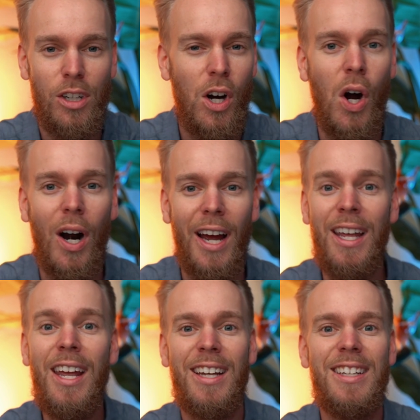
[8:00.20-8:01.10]
car. I
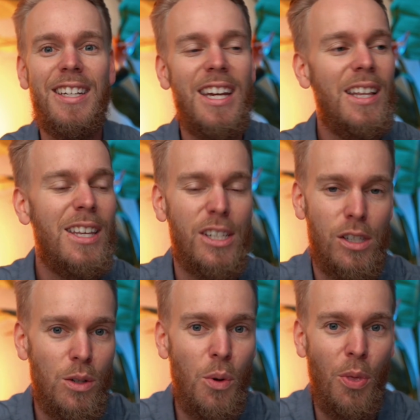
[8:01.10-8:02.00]
need this
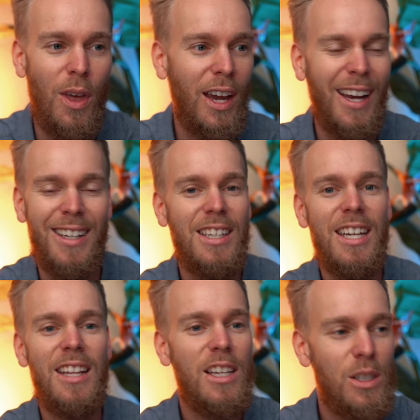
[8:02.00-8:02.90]
new thing. I
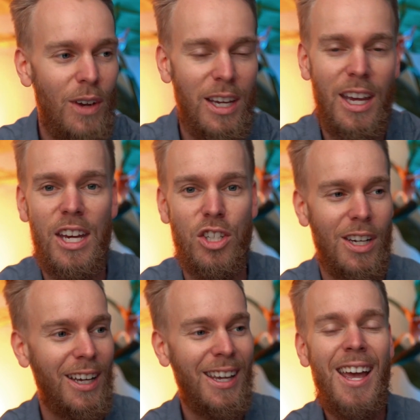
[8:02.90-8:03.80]
need this
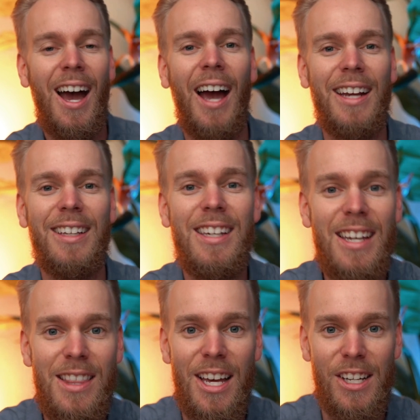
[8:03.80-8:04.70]
vacation. I
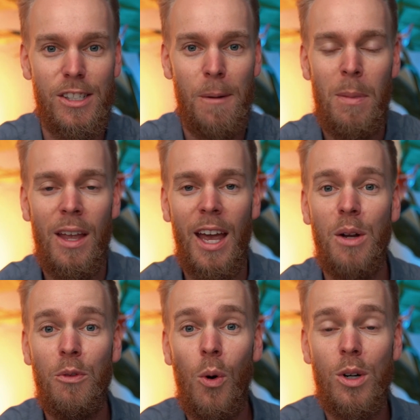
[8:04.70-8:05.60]
need this. And
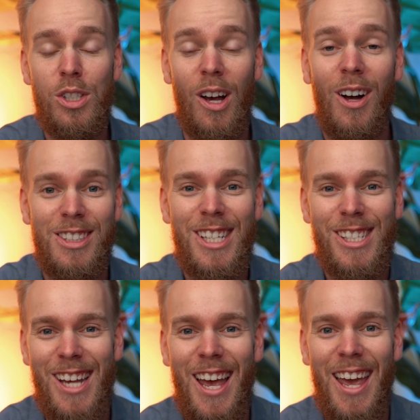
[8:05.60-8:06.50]
of course, to
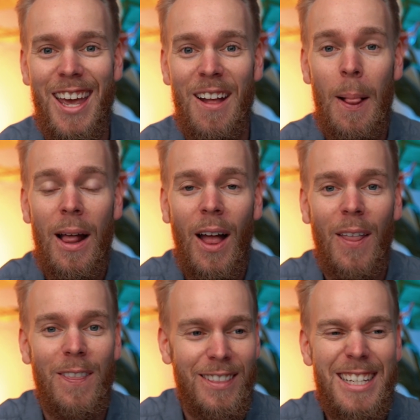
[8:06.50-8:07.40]
say
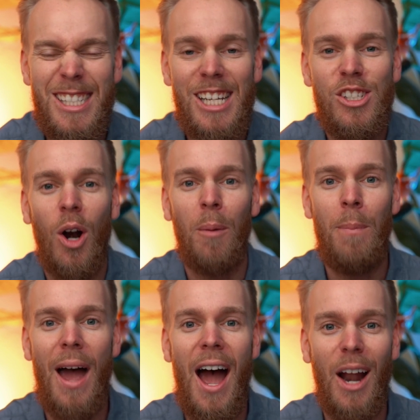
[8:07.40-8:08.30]
these things aren't
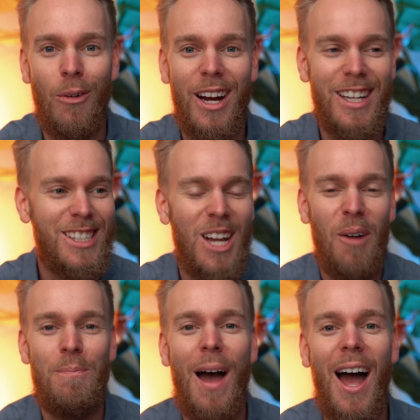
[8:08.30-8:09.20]
bad, right? It's
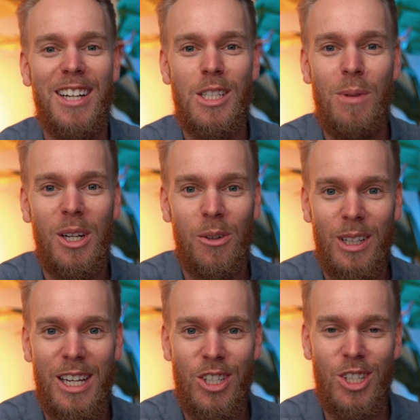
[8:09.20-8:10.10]
not bad to be in a
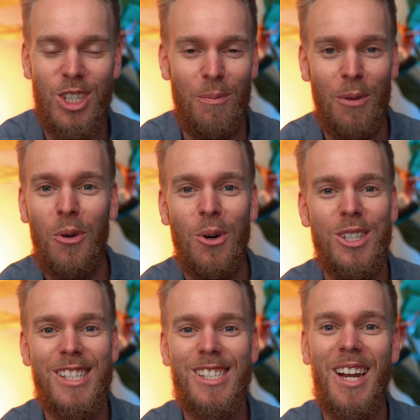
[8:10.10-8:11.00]
relationship. Of
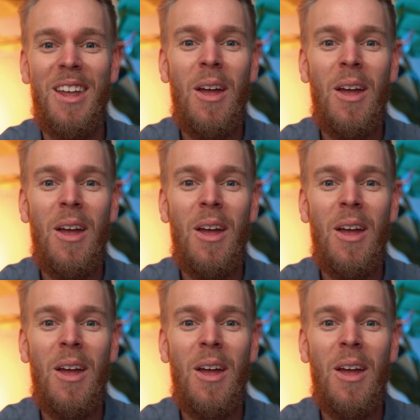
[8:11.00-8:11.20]
course, it's not